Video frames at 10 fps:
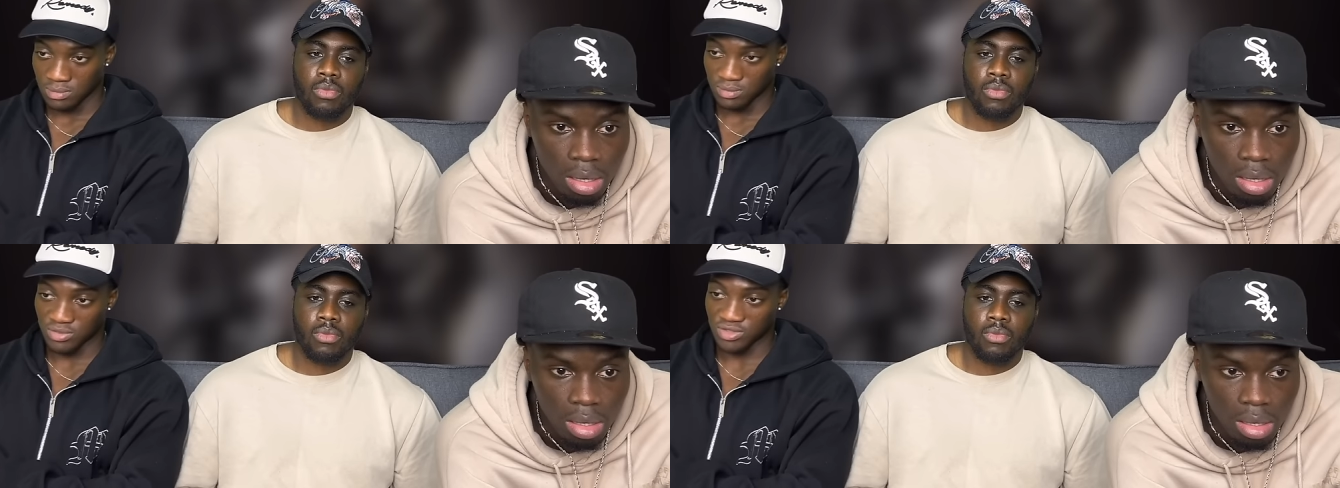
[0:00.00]

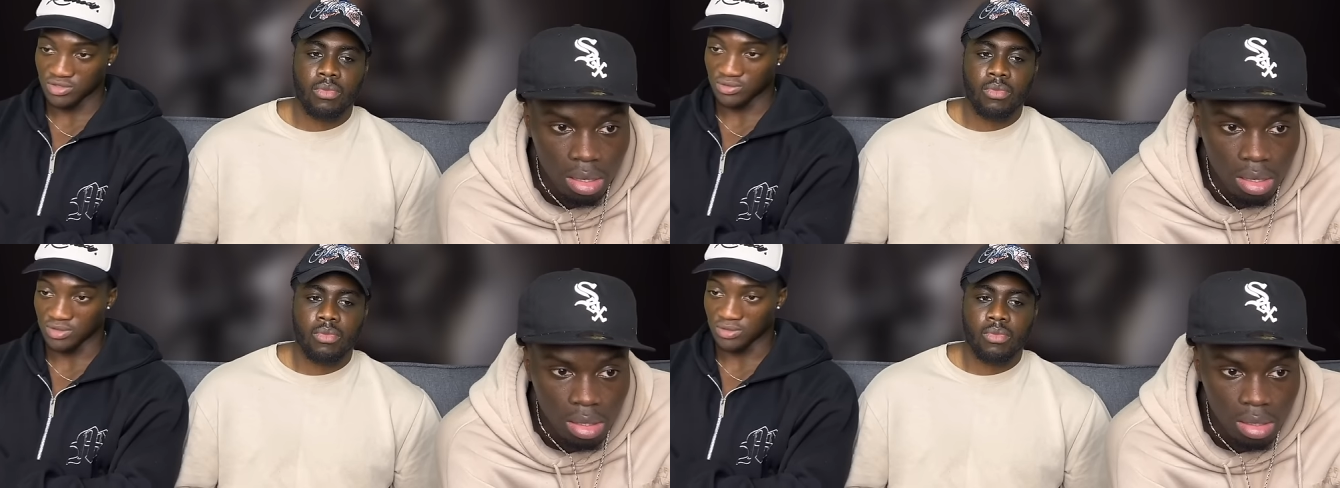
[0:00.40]
Speaker 1: He was a
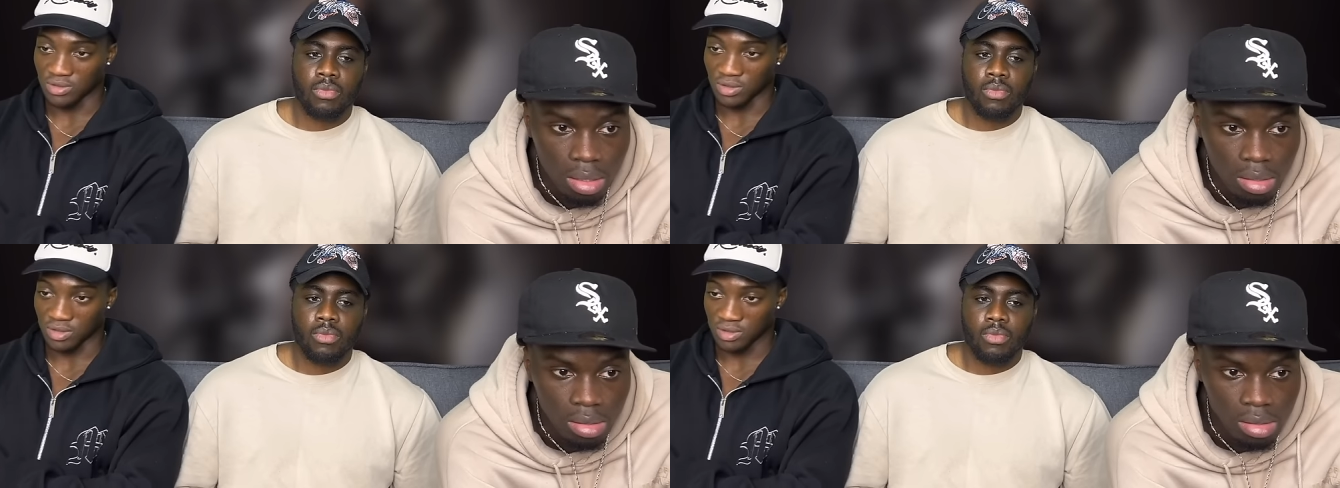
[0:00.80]
sweet
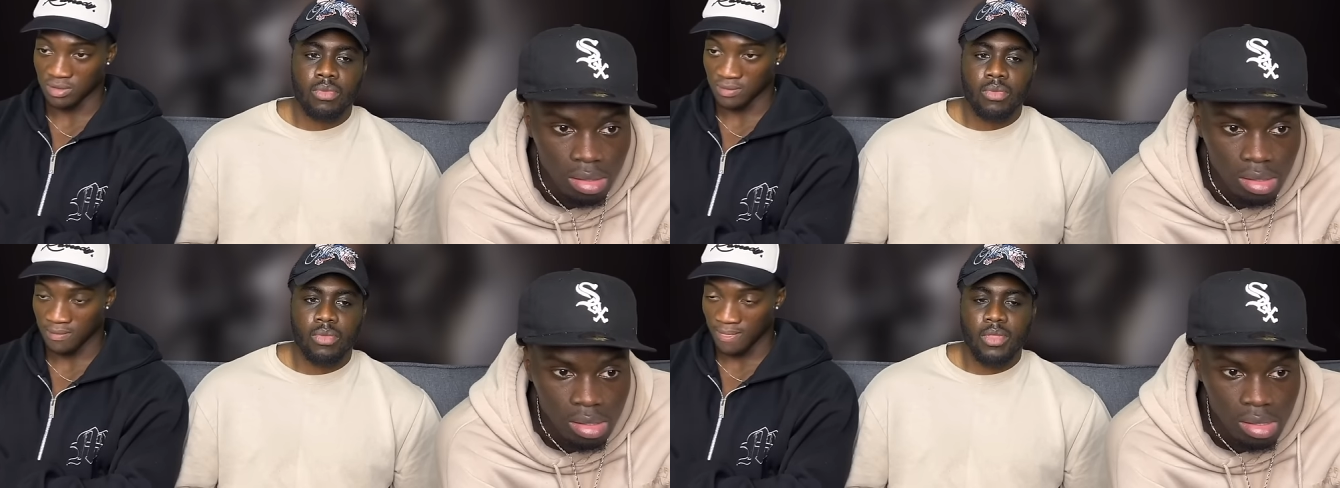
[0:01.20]
talker.
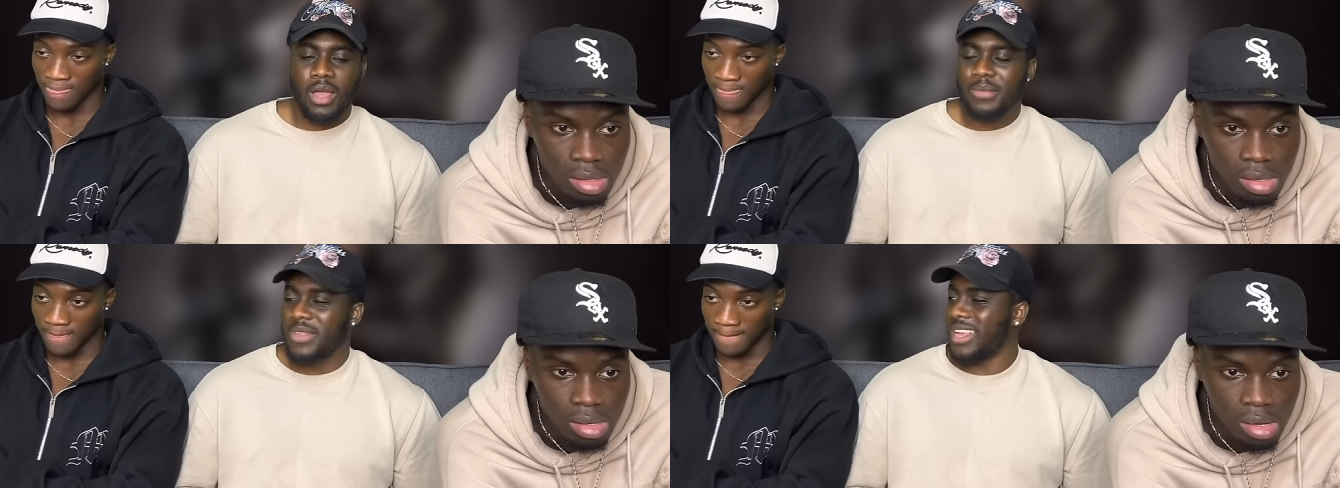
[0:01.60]

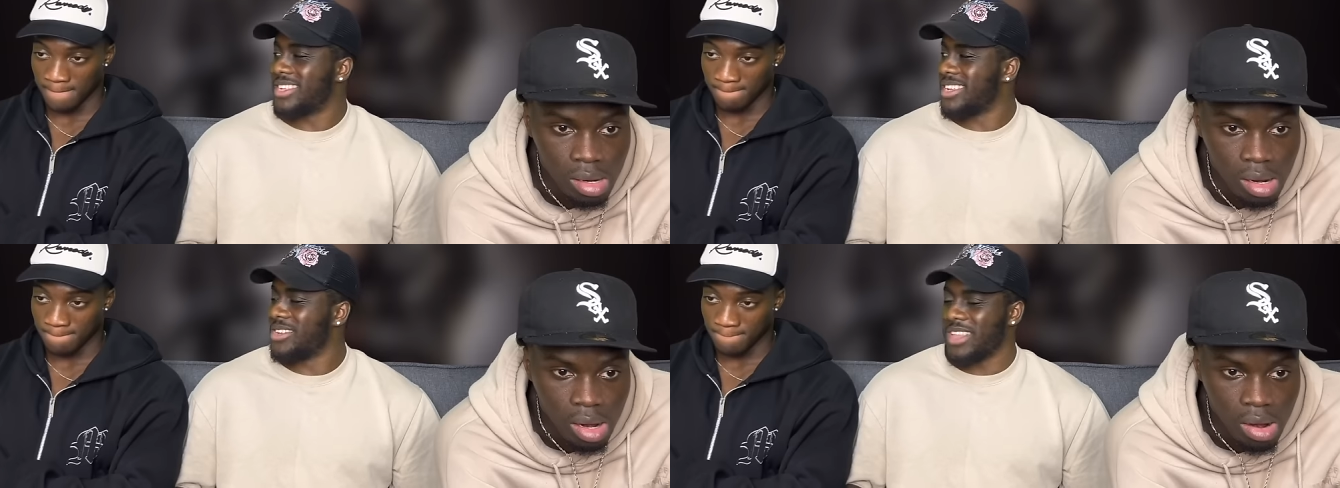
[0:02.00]
Speaker 2: Damn, he's
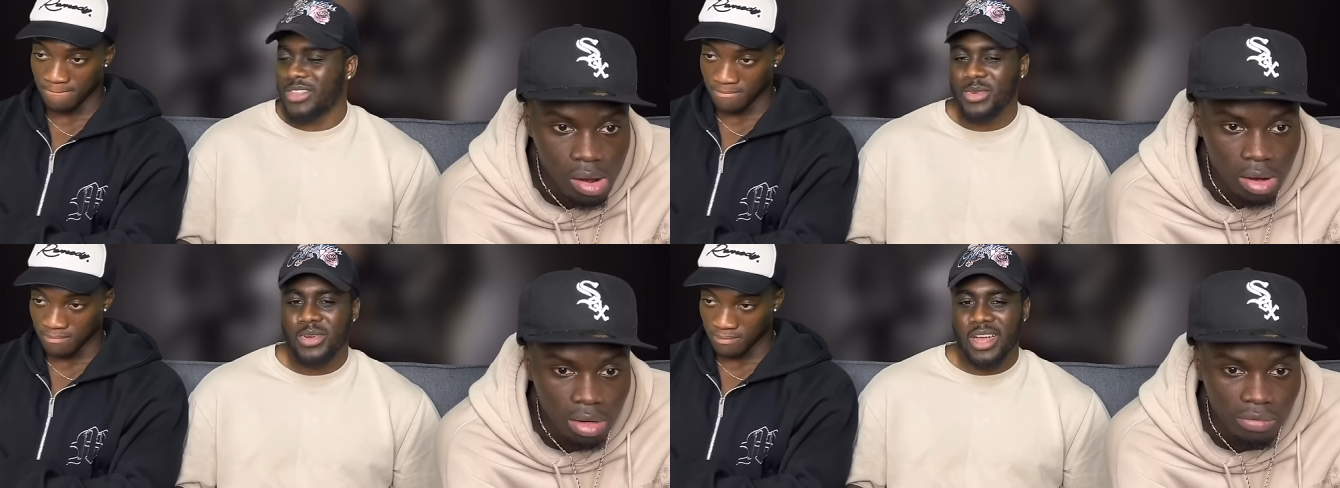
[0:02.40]
actually good
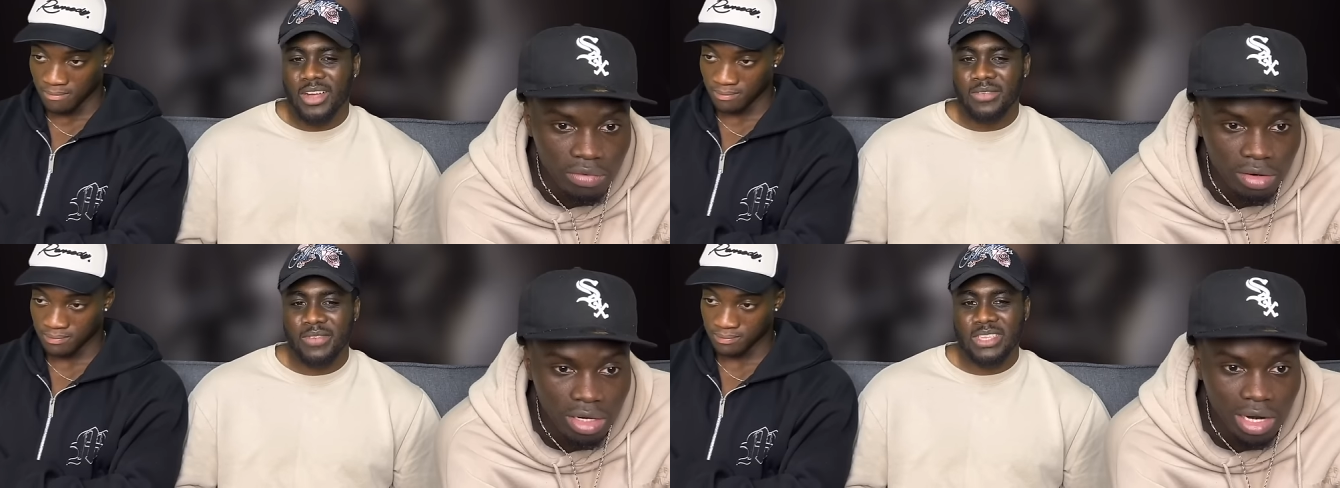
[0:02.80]
at talking. Uh,
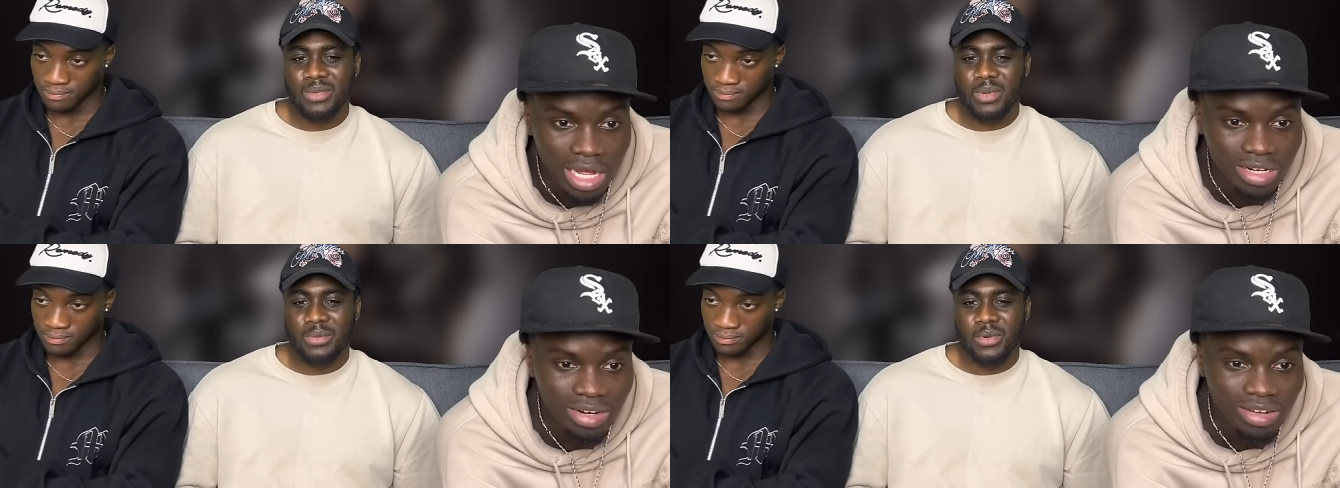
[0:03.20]
for at real,
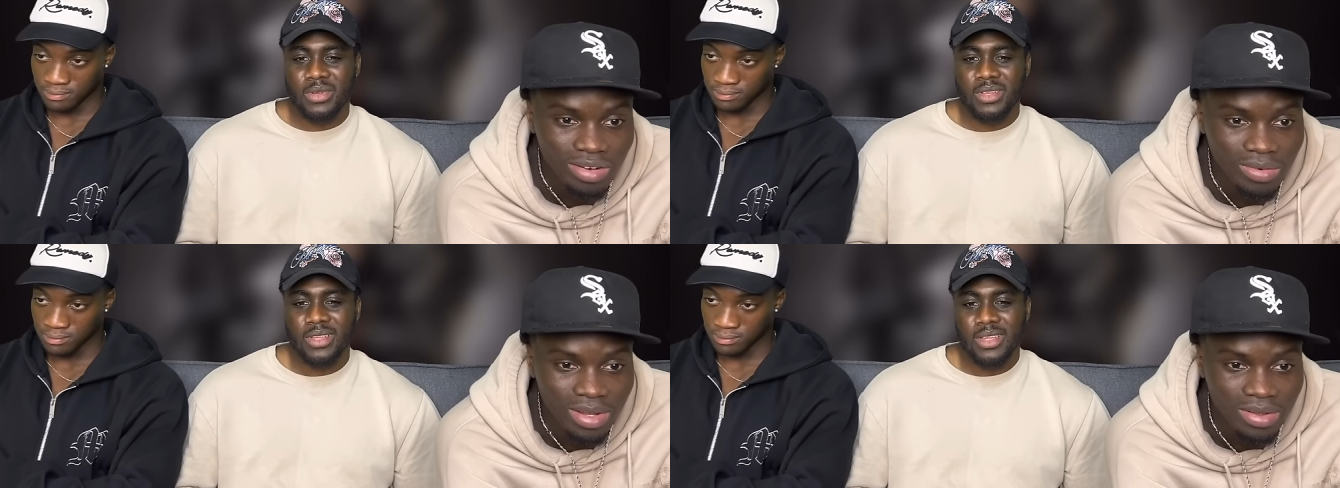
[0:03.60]
I don't people.
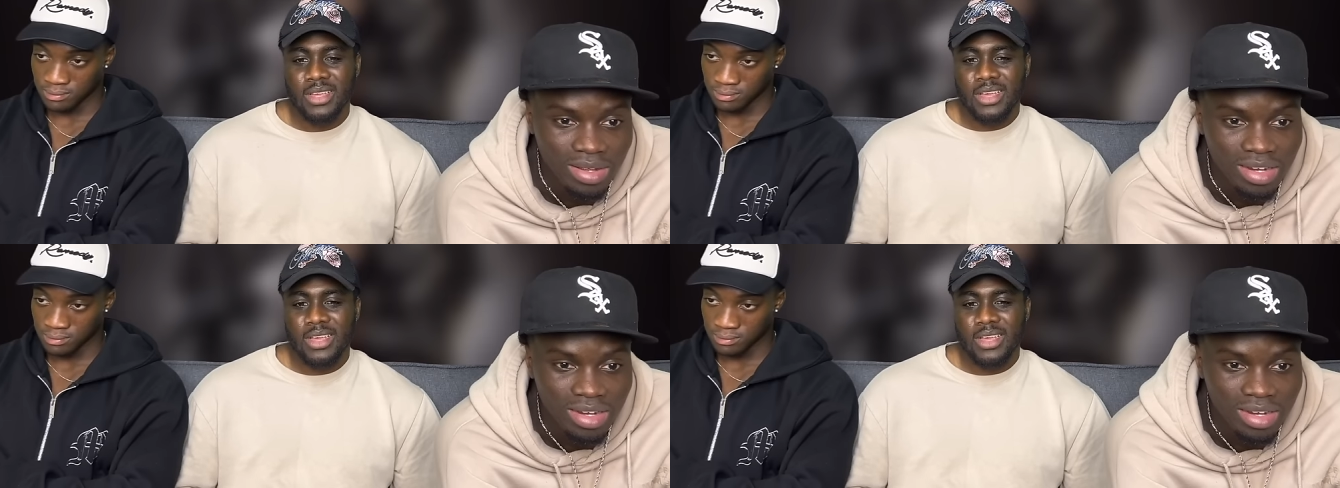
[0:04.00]
know. Wait.